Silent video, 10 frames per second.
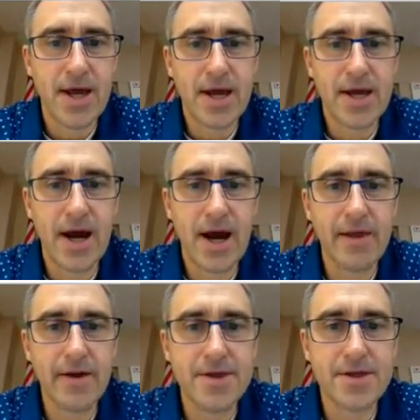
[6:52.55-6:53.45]
and
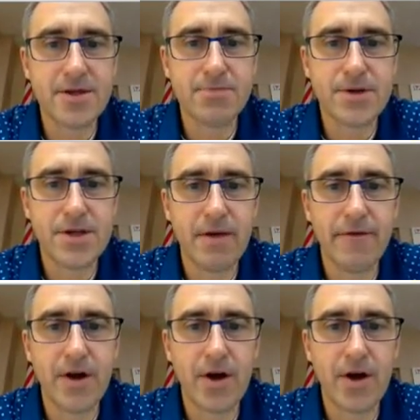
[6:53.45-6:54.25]
highlight the specific